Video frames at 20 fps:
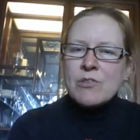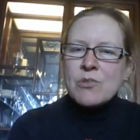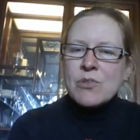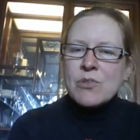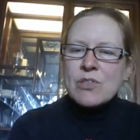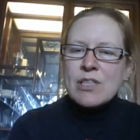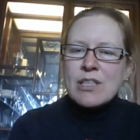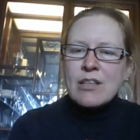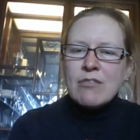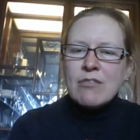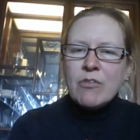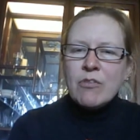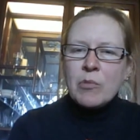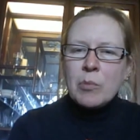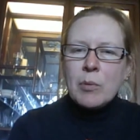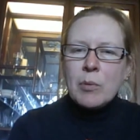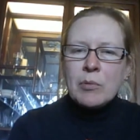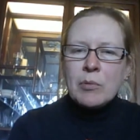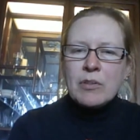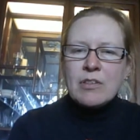interesting for
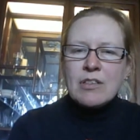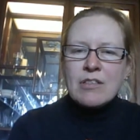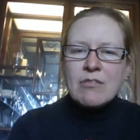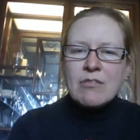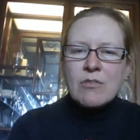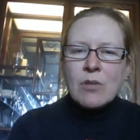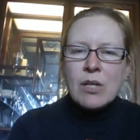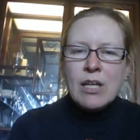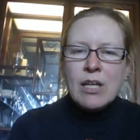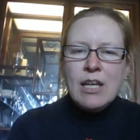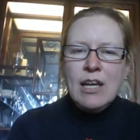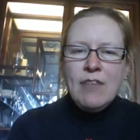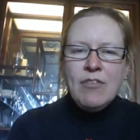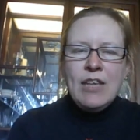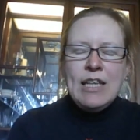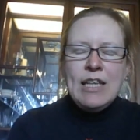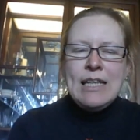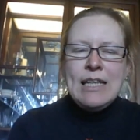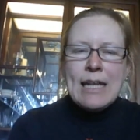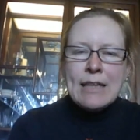people to, if
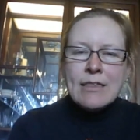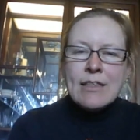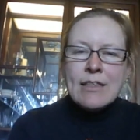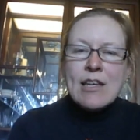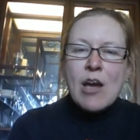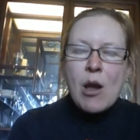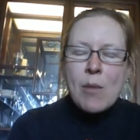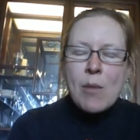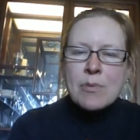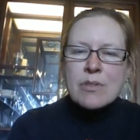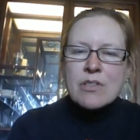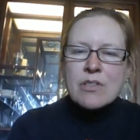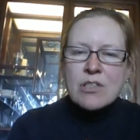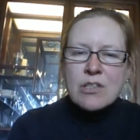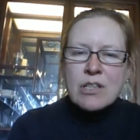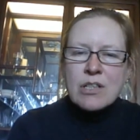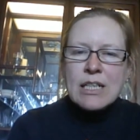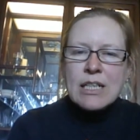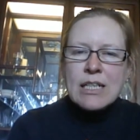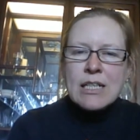they get the
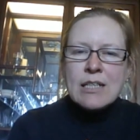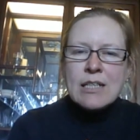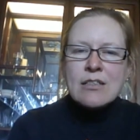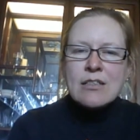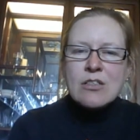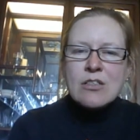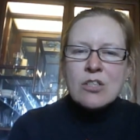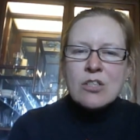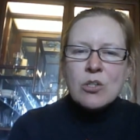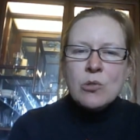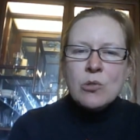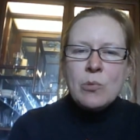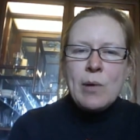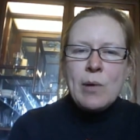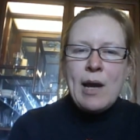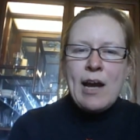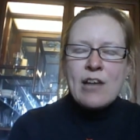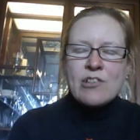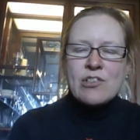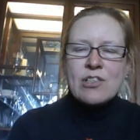opportunity to
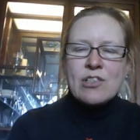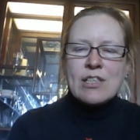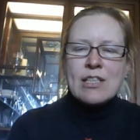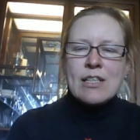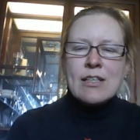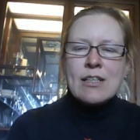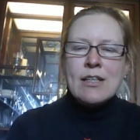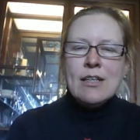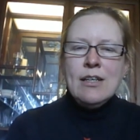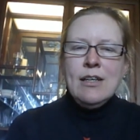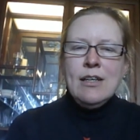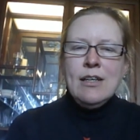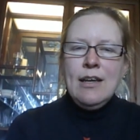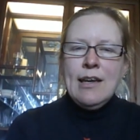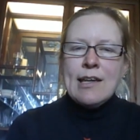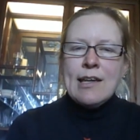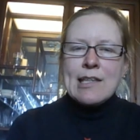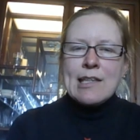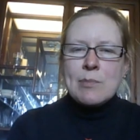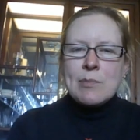actually
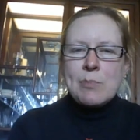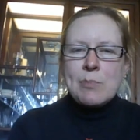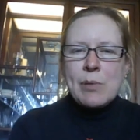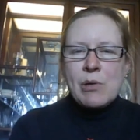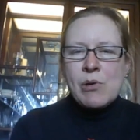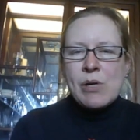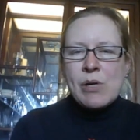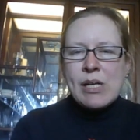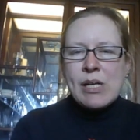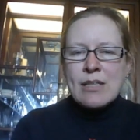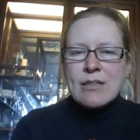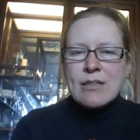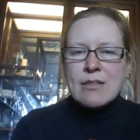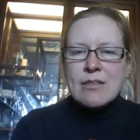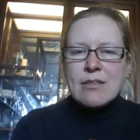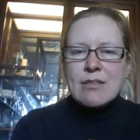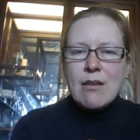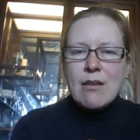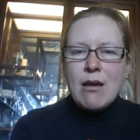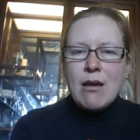
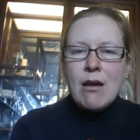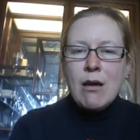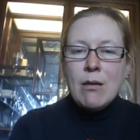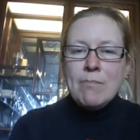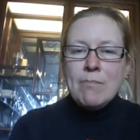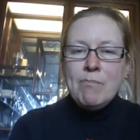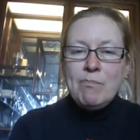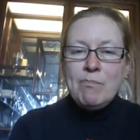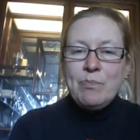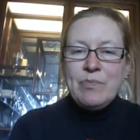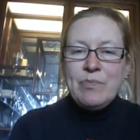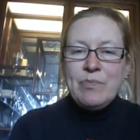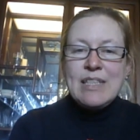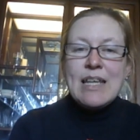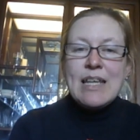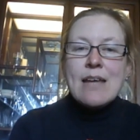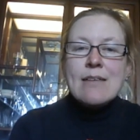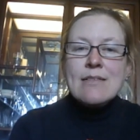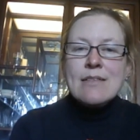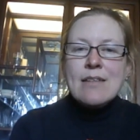experience
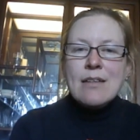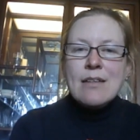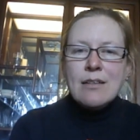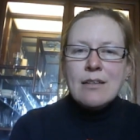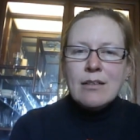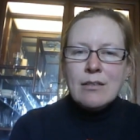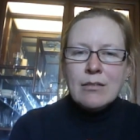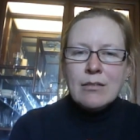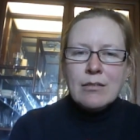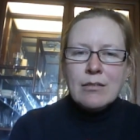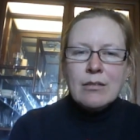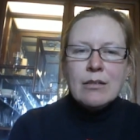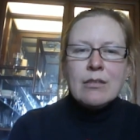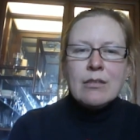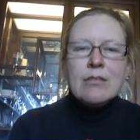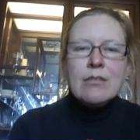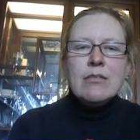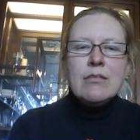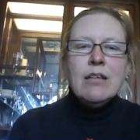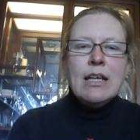tasting
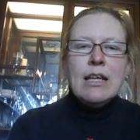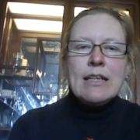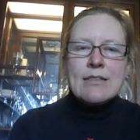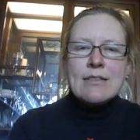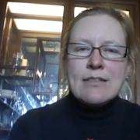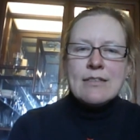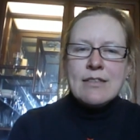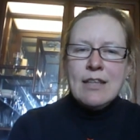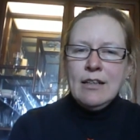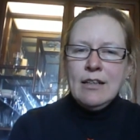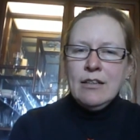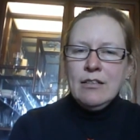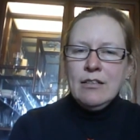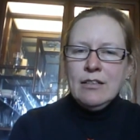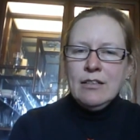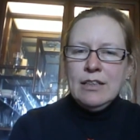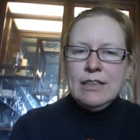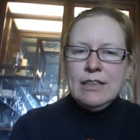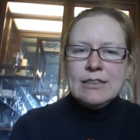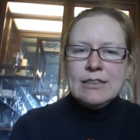like
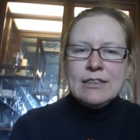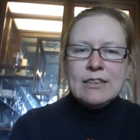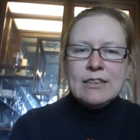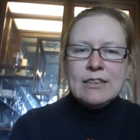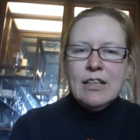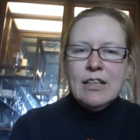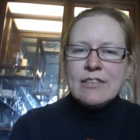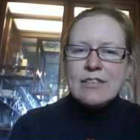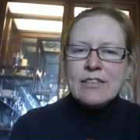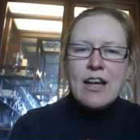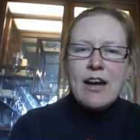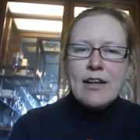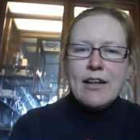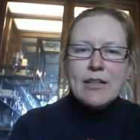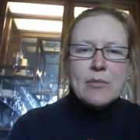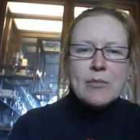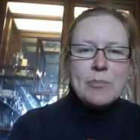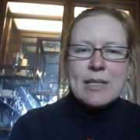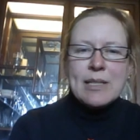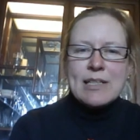Senegalese
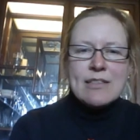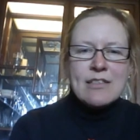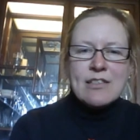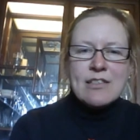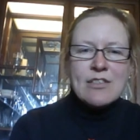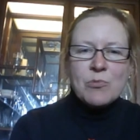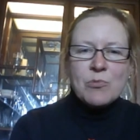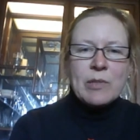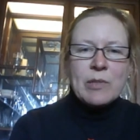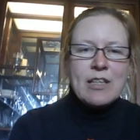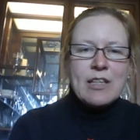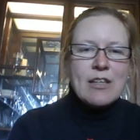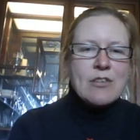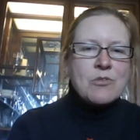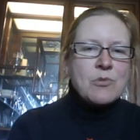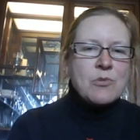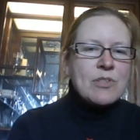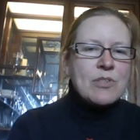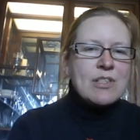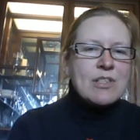attaya, because it's a really
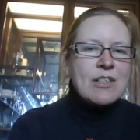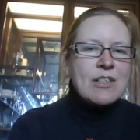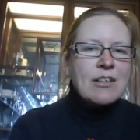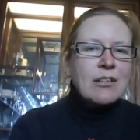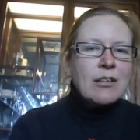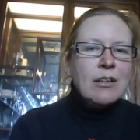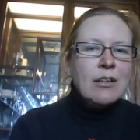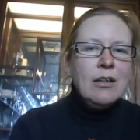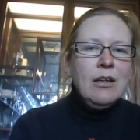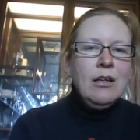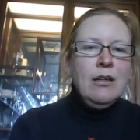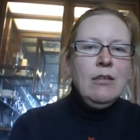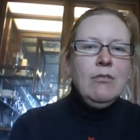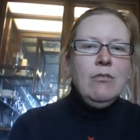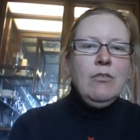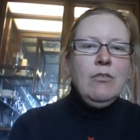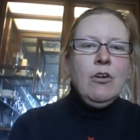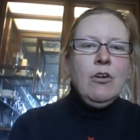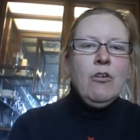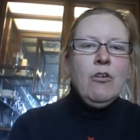interesting,
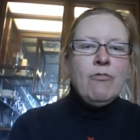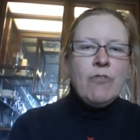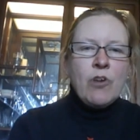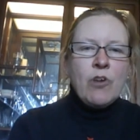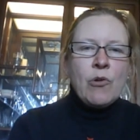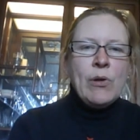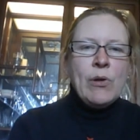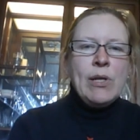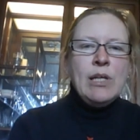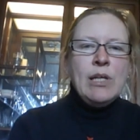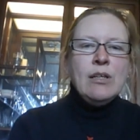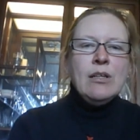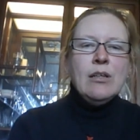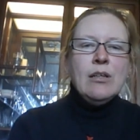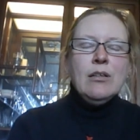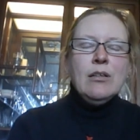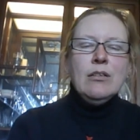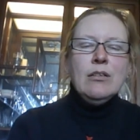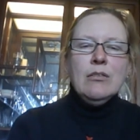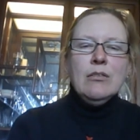very,